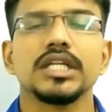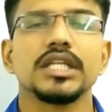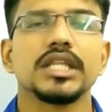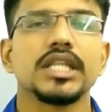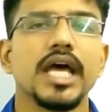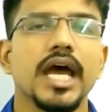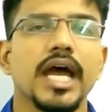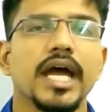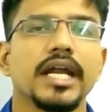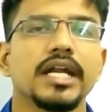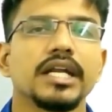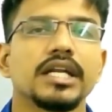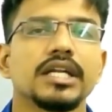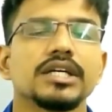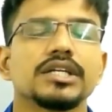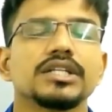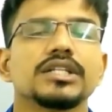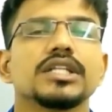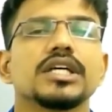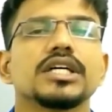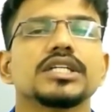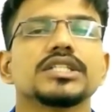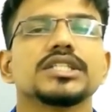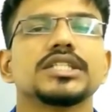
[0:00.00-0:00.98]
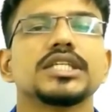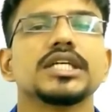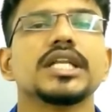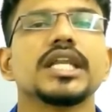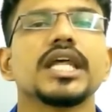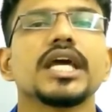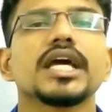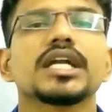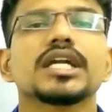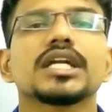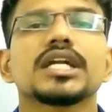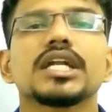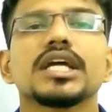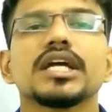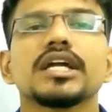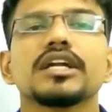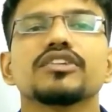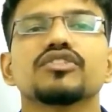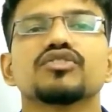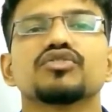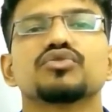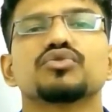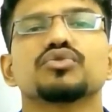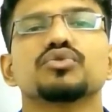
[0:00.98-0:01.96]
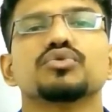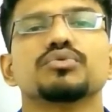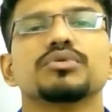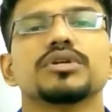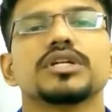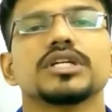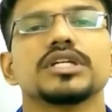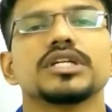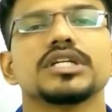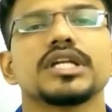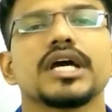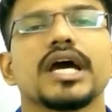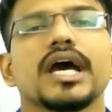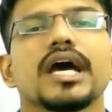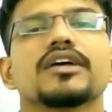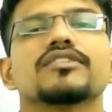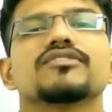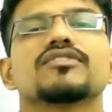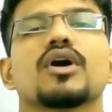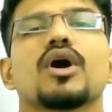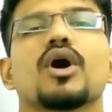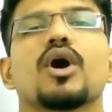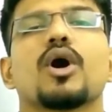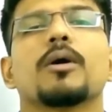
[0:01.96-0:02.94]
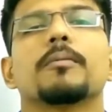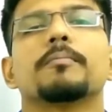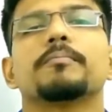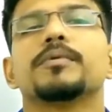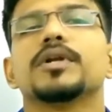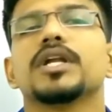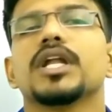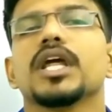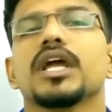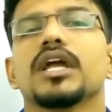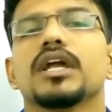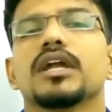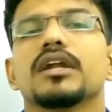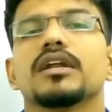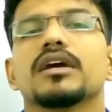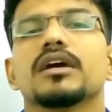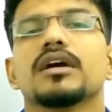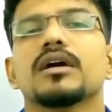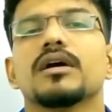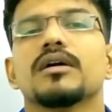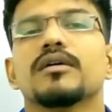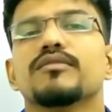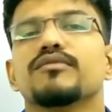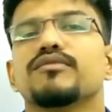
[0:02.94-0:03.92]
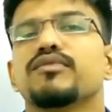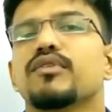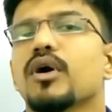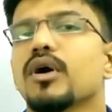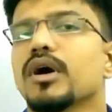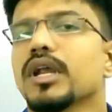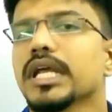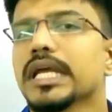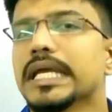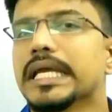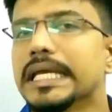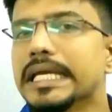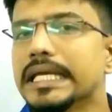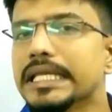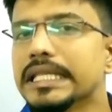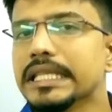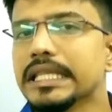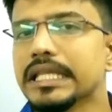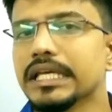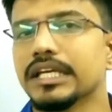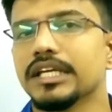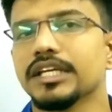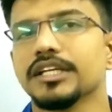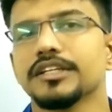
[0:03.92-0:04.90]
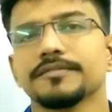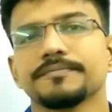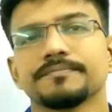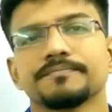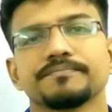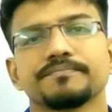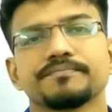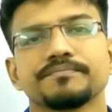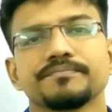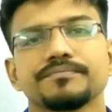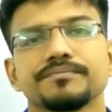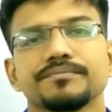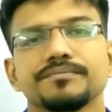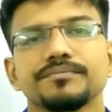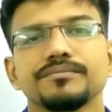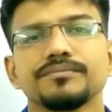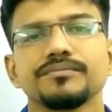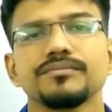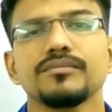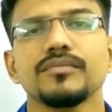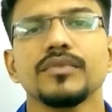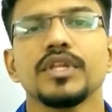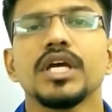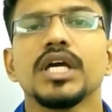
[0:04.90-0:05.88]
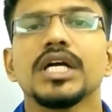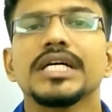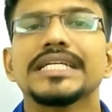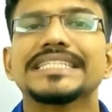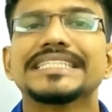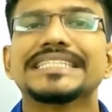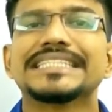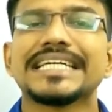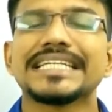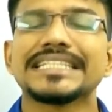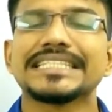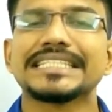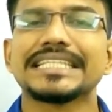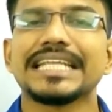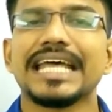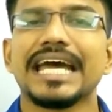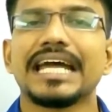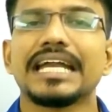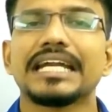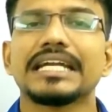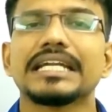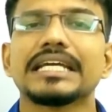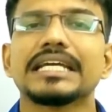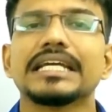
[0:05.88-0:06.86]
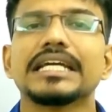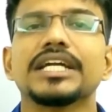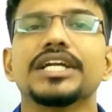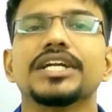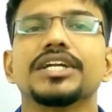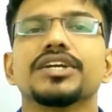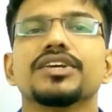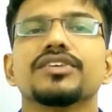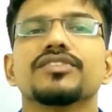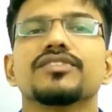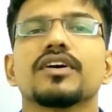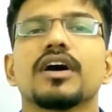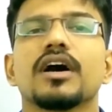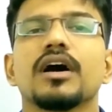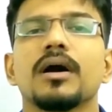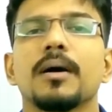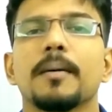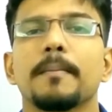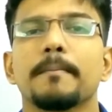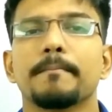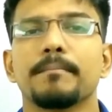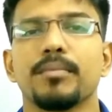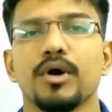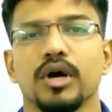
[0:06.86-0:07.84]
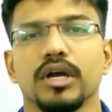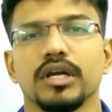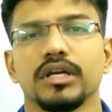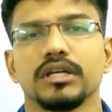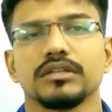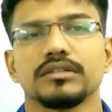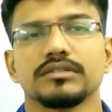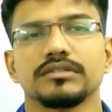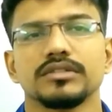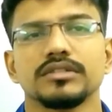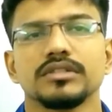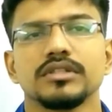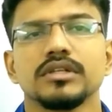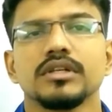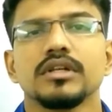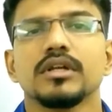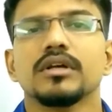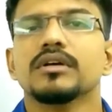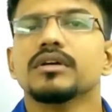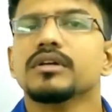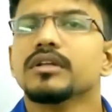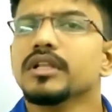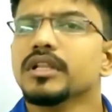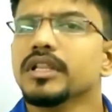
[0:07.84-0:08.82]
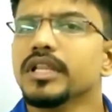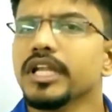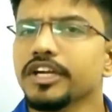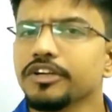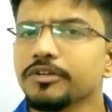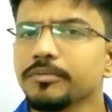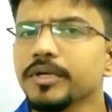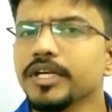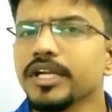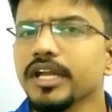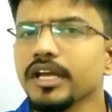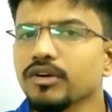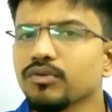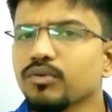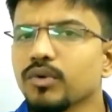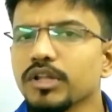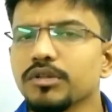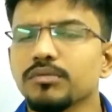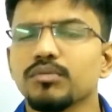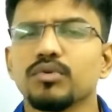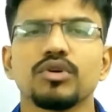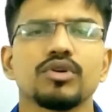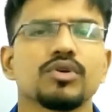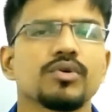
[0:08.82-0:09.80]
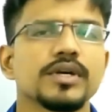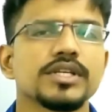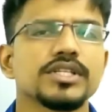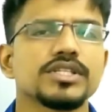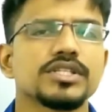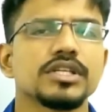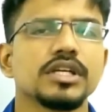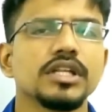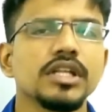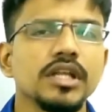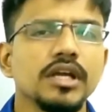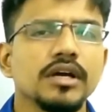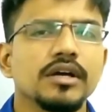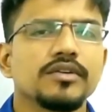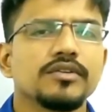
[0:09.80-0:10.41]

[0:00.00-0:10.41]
that the selected student has opted for Hindi such that it is a boy. Let me take one more question.